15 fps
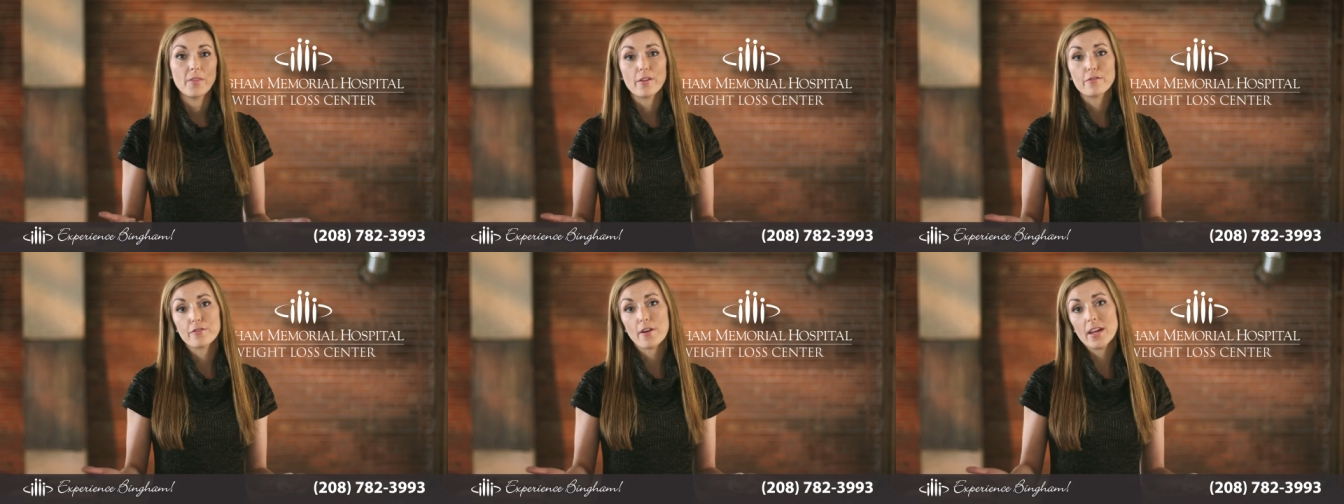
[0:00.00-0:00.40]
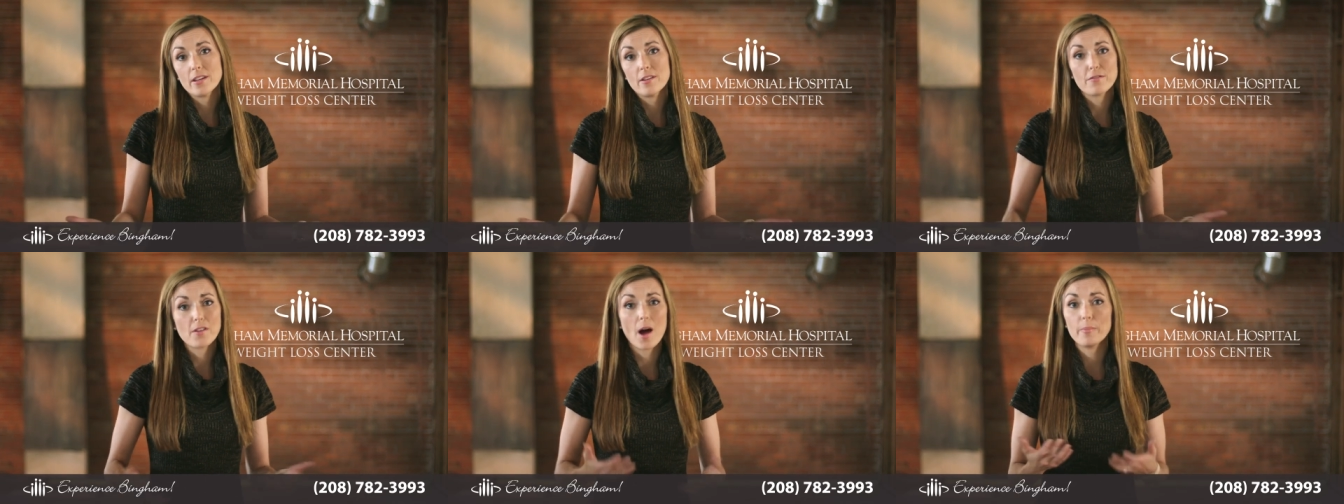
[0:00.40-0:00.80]
Afraid
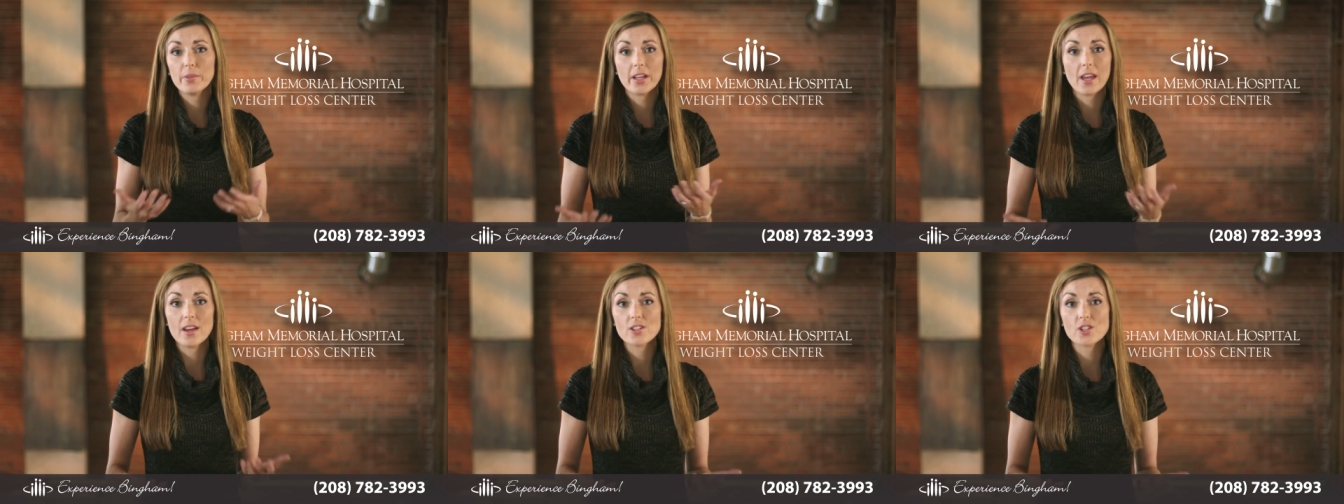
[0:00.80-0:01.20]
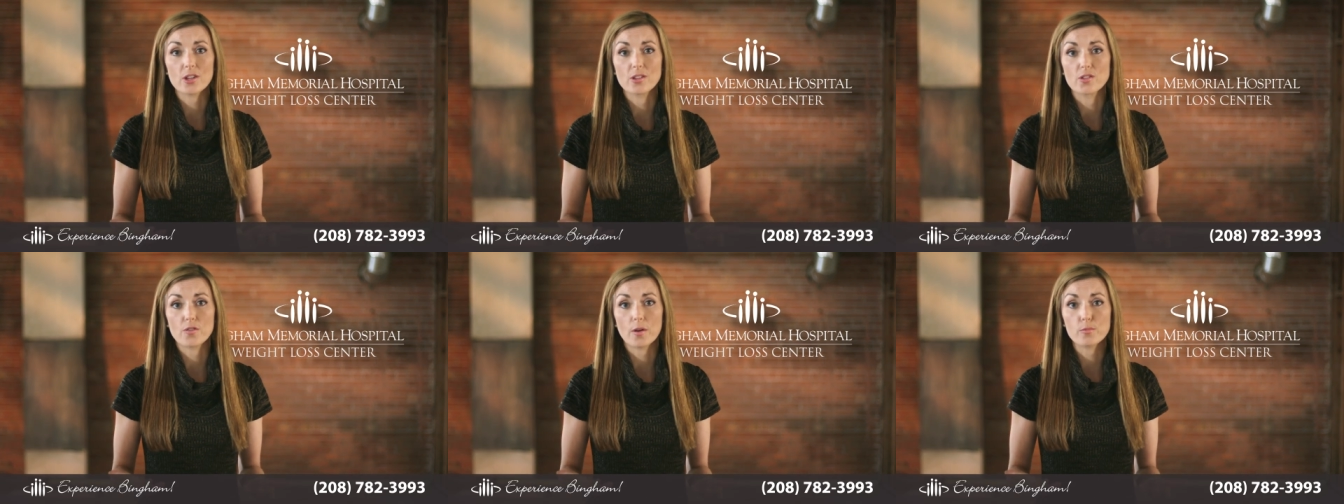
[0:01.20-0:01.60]
of
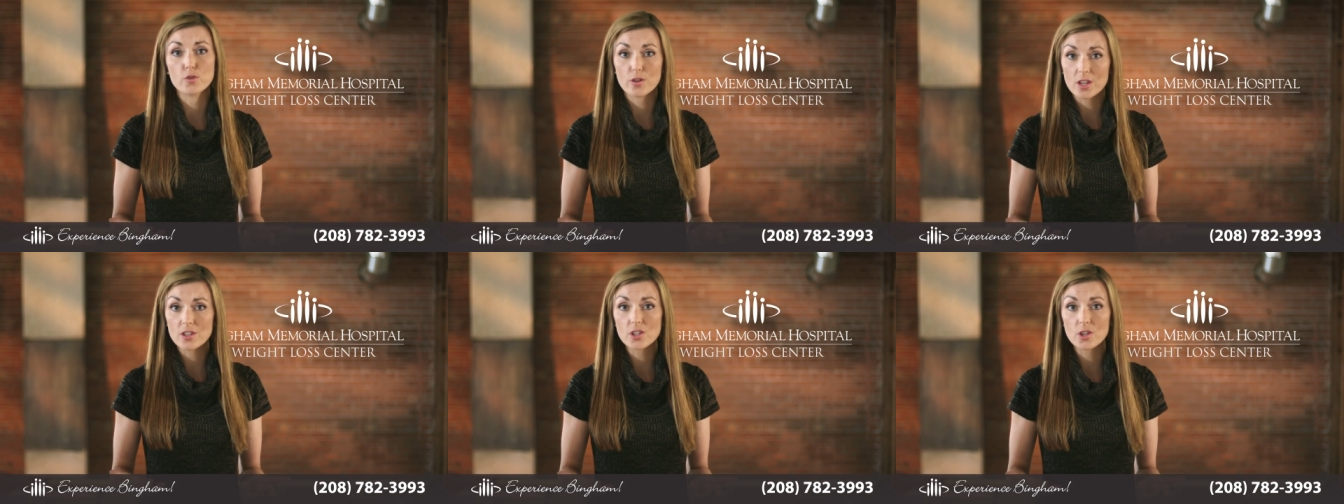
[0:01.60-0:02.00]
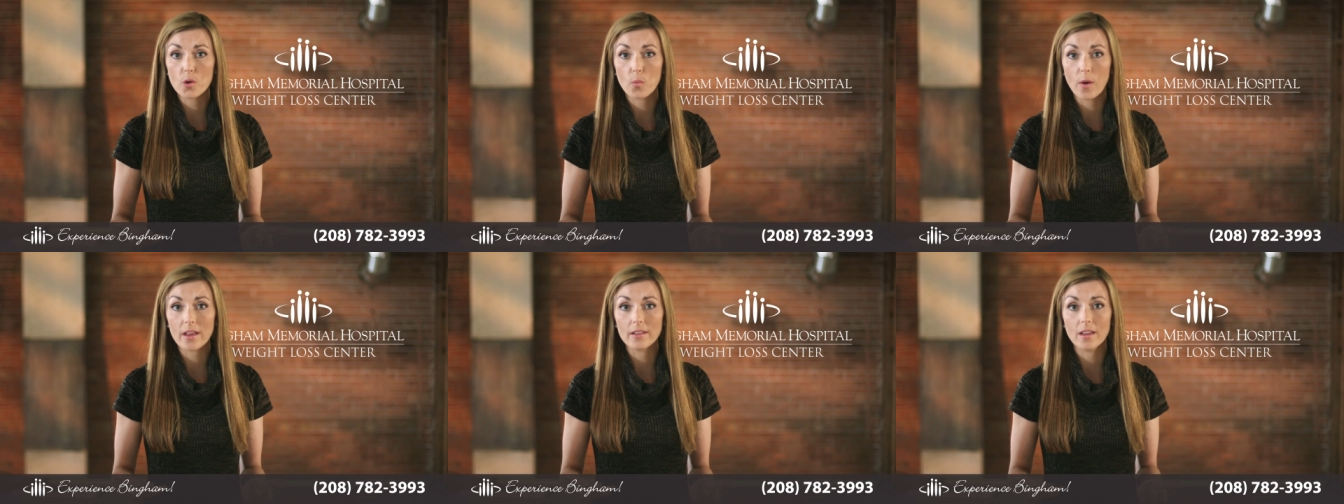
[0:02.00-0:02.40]
complications from
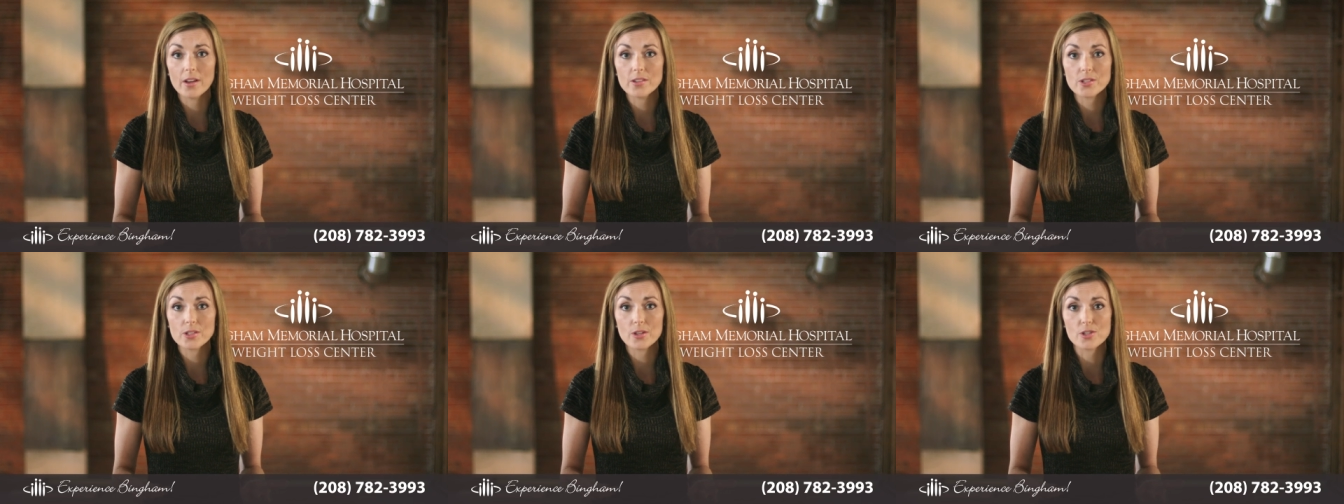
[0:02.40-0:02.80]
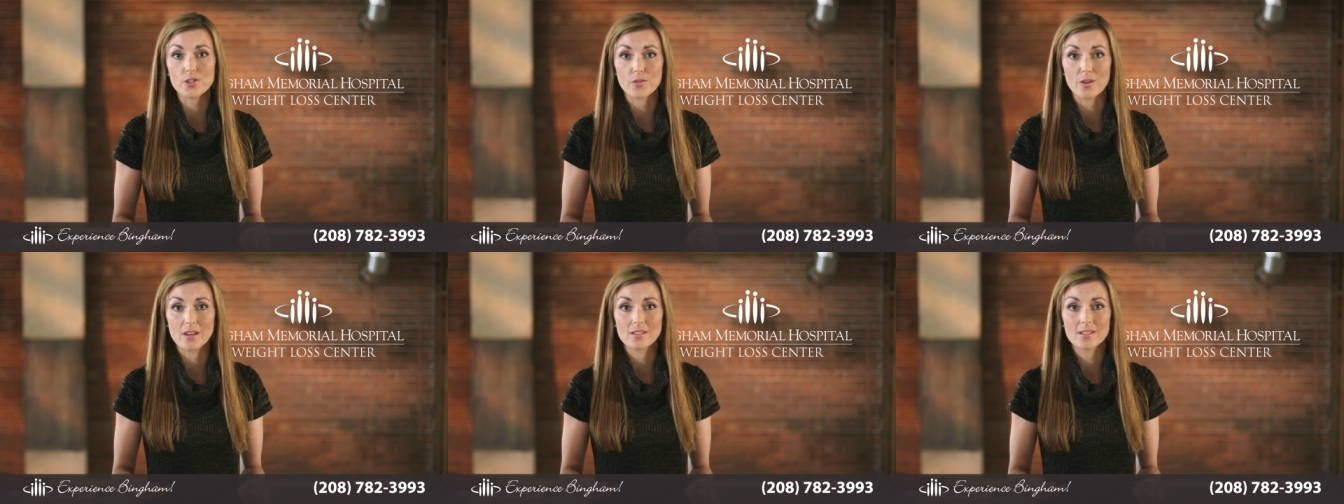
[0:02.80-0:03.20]
traditional weight loss
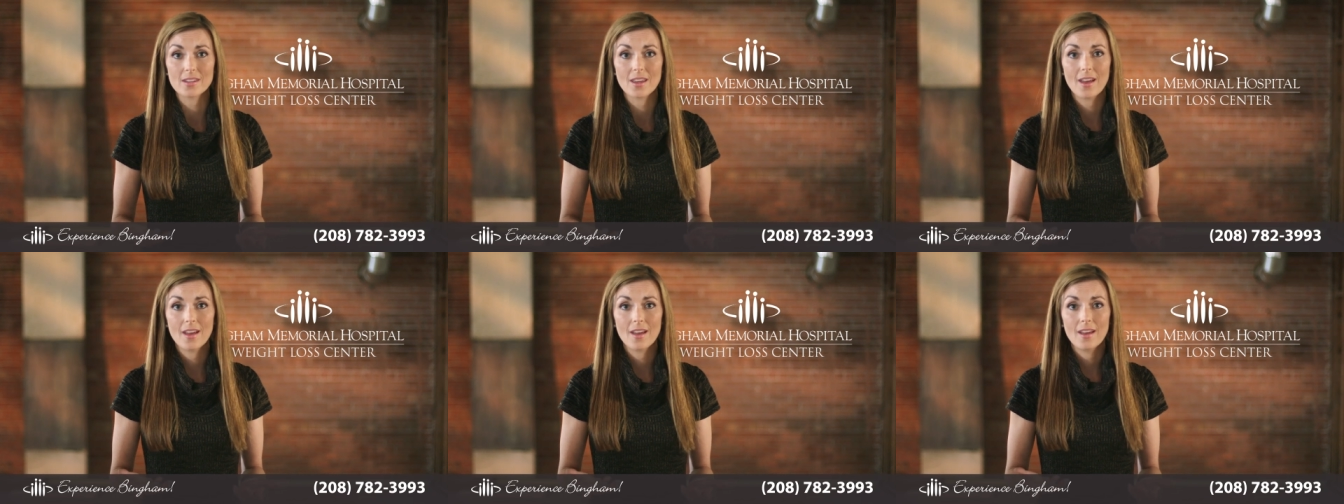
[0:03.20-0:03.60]
surgeries?